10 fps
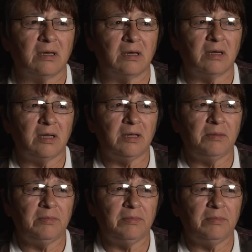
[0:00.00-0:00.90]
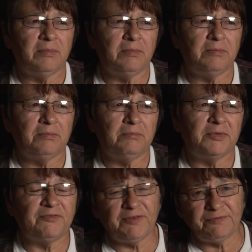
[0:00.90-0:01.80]
I'm
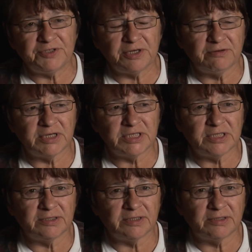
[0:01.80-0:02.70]
the fifth generation.